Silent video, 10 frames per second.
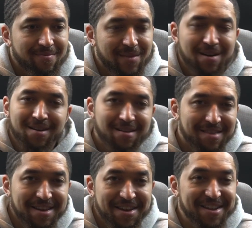good
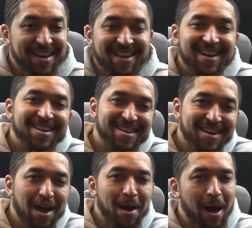thing. Like I
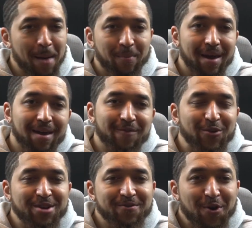said, I paid for
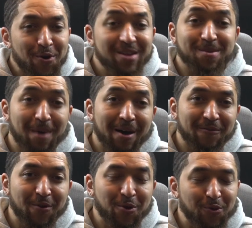this phone. It's my
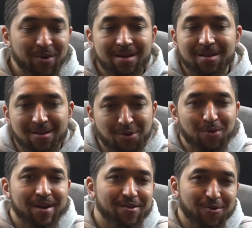phone. We
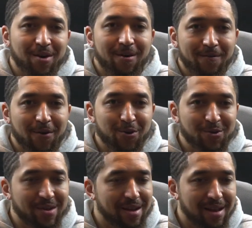do enjoy our
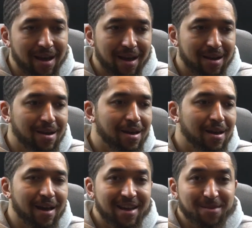phones a lot
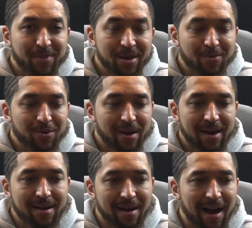as people,
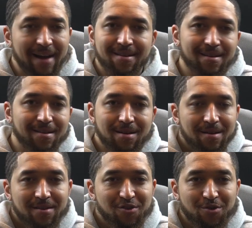and I just
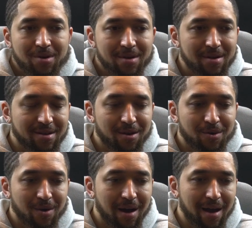couldn't enjoy it.
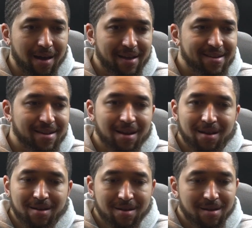So instead
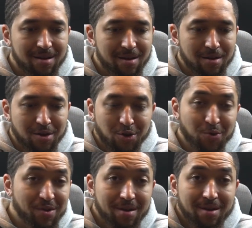of
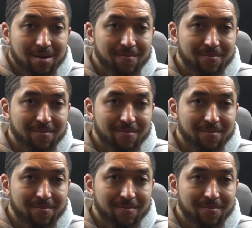using it,